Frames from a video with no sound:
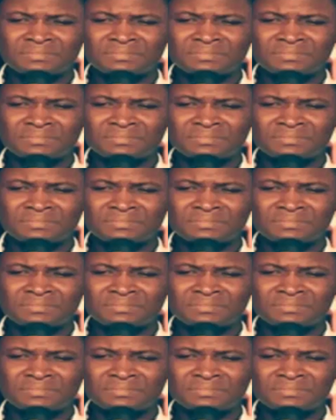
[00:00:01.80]

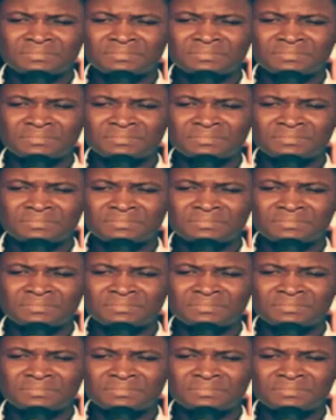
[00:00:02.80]

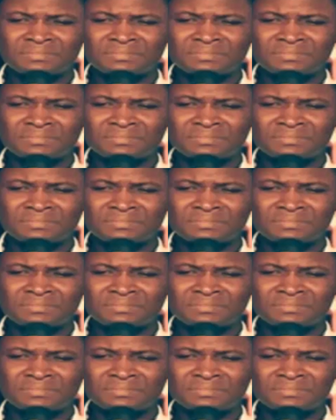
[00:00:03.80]

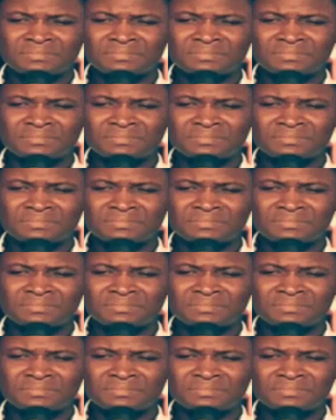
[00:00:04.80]
The face doesn't move, so there is nothing to read.